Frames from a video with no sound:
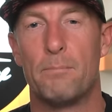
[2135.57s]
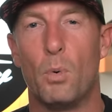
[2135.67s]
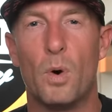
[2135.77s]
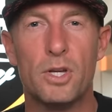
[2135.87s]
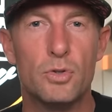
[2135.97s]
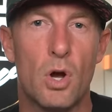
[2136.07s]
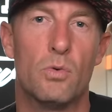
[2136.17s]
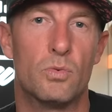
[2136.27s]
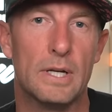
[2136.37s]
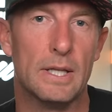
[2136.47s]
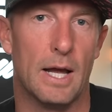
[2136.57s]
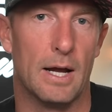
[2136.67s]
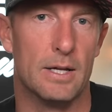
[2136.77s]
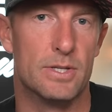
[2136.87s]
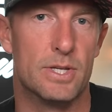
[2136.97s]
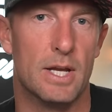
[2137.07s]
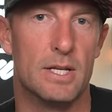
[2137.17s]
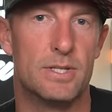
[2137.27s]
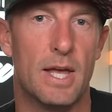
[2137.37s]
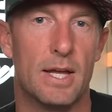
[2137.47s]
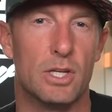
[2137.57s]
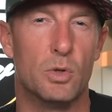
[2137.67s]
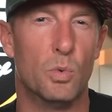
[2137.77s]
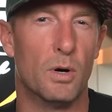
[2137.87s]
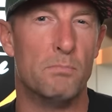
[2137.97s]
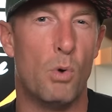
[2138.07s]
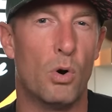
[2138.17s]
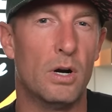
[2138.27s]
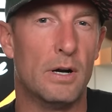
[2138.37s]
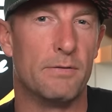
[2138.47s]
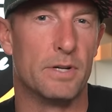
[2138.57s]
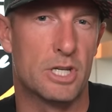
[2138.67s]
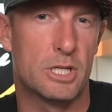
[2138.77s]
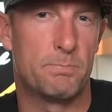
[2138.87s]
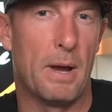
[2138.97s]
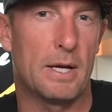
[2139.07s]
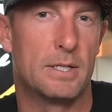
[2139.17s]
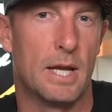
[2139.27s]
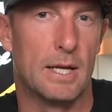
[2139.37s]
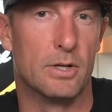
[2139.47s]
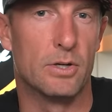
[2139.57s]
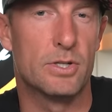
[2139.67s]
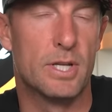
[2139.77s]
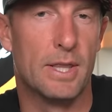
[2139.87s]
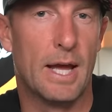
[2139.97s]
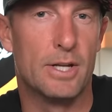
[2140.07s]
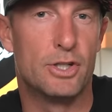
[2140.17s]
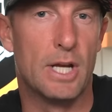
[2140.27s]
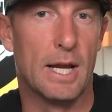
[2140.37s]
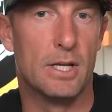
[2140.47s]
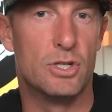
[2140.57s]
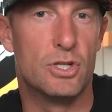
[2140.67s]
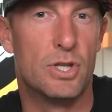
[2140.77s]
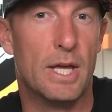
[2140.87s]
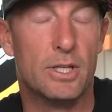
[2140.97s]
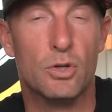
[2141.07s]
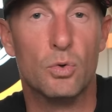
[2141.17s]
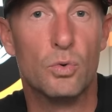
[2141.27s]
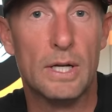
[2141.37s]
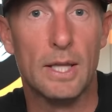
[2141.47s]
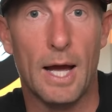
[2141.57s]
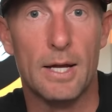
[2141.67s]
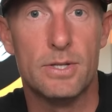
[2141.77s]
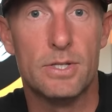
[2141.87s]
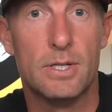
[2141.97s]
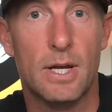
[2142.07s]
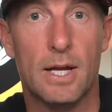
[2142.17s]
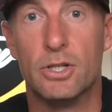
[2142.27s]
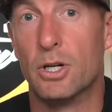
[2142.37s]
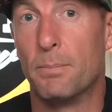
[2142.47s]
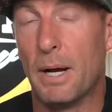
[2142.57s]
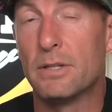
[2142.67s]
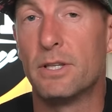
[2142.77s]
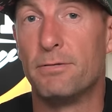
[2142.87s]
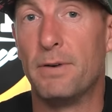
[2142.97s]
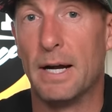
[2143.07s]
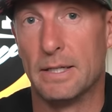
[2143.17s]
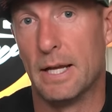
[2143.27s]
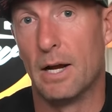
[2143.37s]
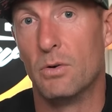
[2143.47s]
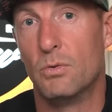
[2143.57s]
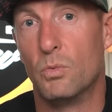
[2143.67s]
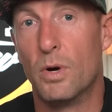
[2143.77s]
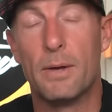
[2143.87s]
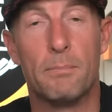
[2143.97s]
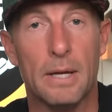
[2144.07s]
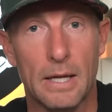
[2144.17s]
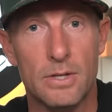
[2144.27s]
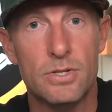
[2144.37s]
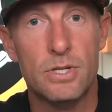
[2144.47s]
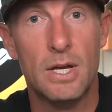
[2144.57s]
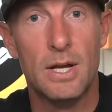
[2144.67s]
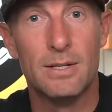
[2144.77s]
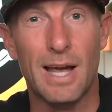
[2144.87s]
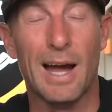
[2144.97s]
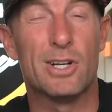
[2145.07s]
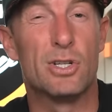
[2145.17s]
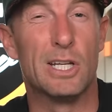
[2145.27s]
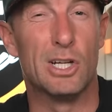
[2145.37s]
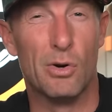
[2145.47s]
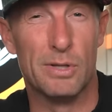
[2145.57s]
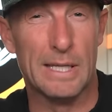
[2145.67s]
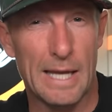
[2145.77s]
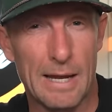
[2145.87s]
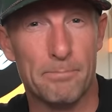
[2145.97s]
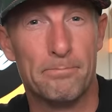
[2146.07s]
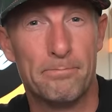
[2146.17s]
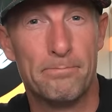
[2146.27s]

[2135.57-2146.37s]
But what you don't realize is that you were more of a spectator to that change than you realize. And you're about to find out what it means to actually go in the game.